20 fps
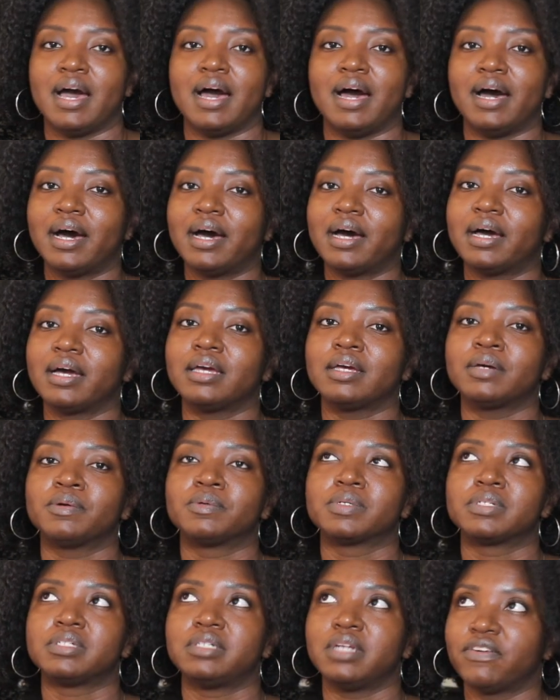I
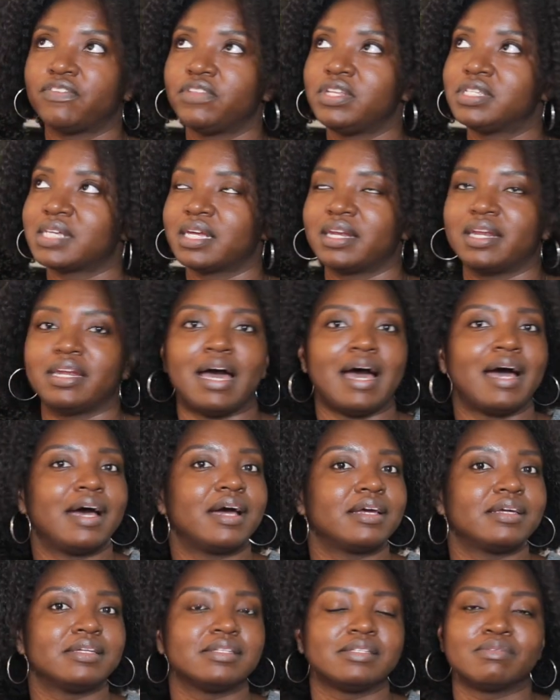would definitely say that
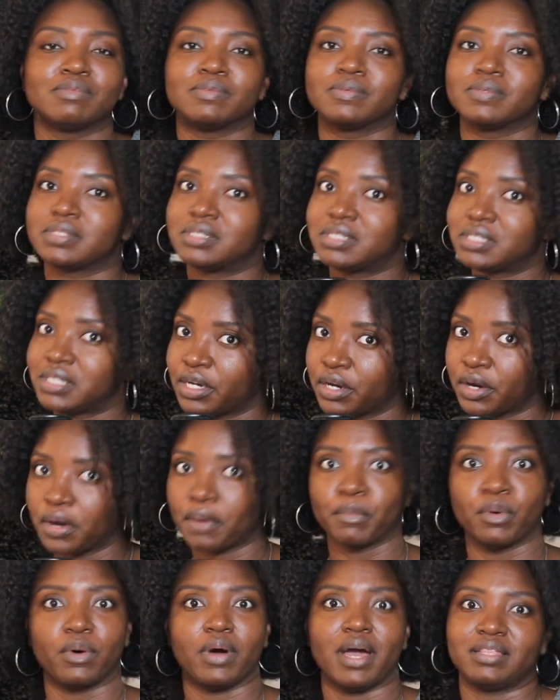I was
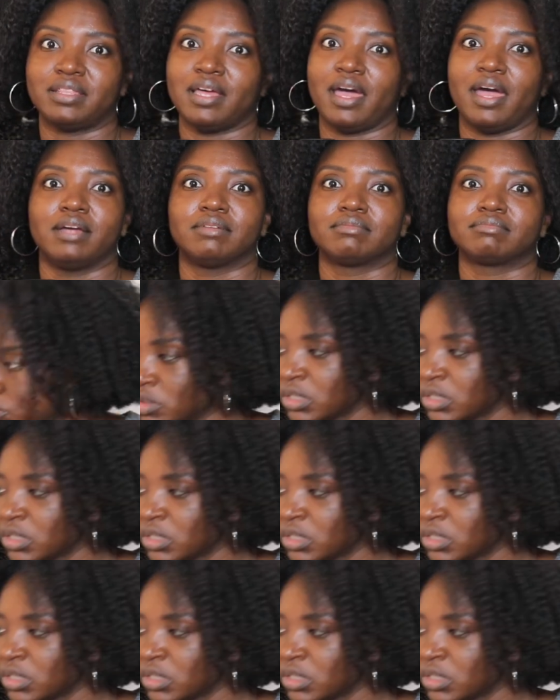terrible at that.